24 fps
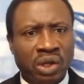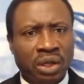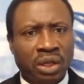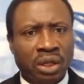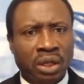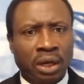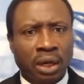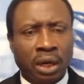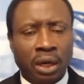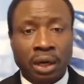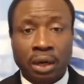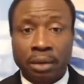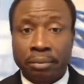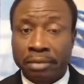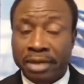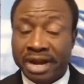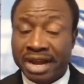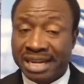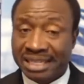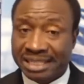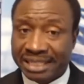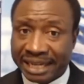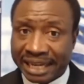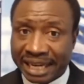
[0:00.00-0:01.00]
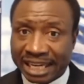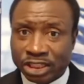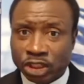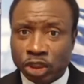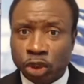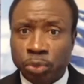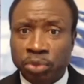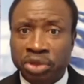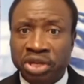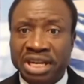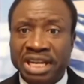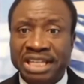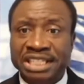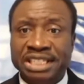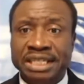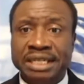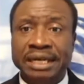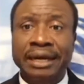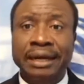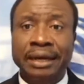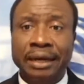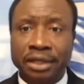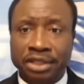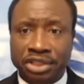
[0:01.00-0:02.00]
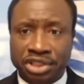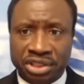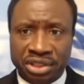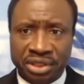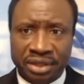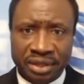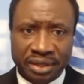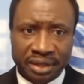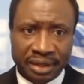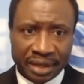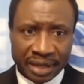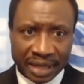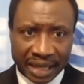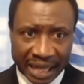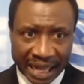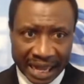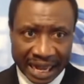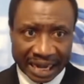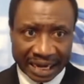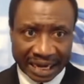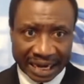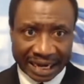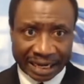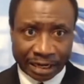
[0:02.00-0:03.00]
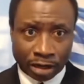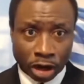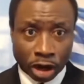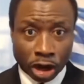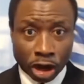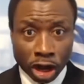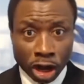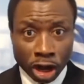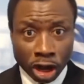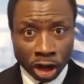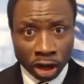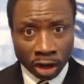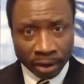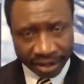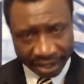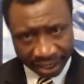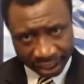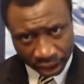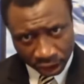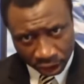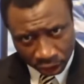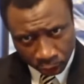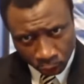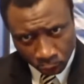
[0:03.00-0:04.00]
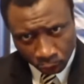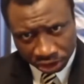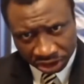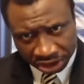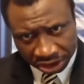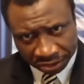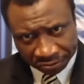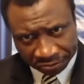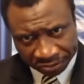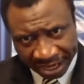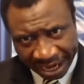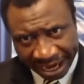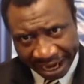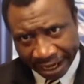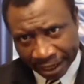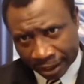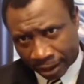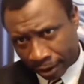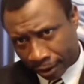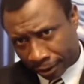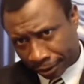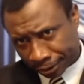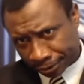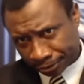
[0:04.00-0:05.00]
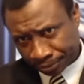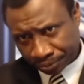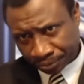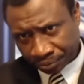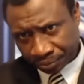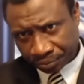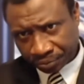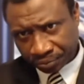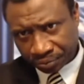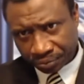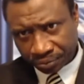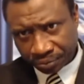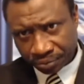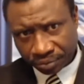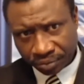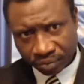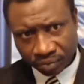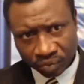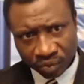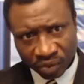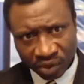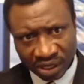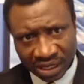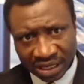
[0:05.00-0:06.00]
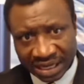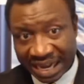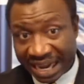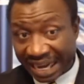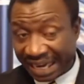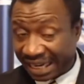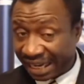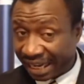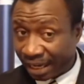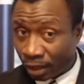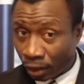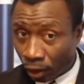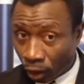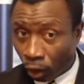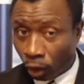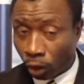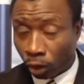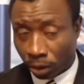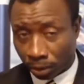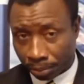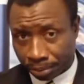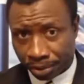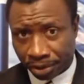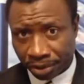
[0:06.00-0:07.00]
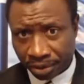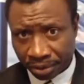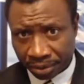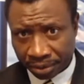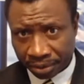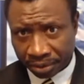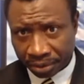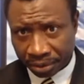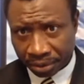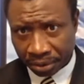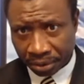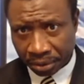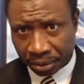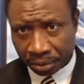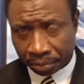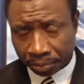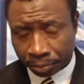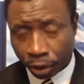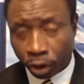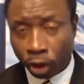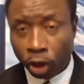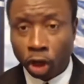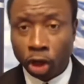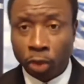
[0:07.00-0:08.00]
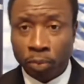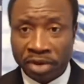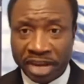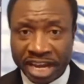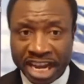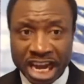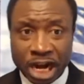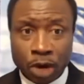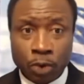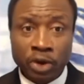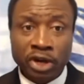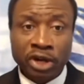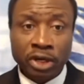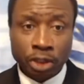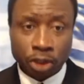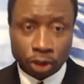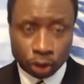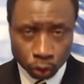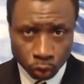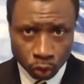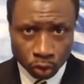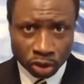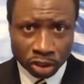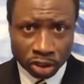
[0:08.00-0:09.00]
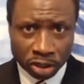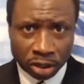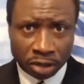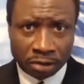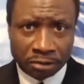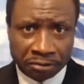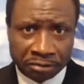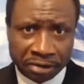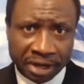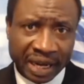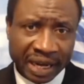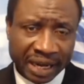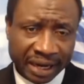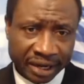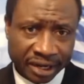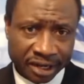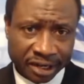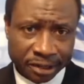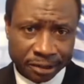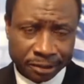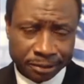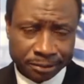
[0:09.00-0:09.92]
on matters to be discussed at an all-inclusive dialogue that they hope Paul Biya will soon convene.